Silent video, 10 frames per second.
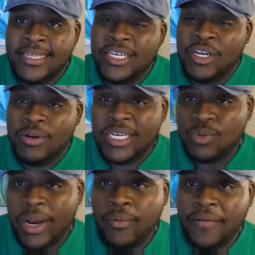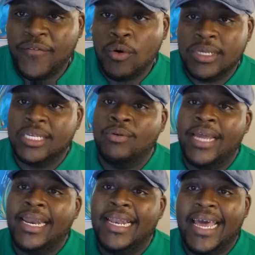You know, that's what I want to focus on.
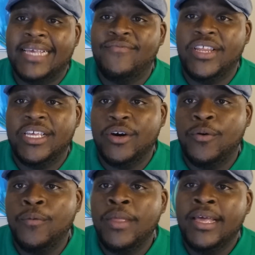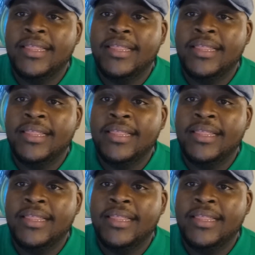Now, the last video,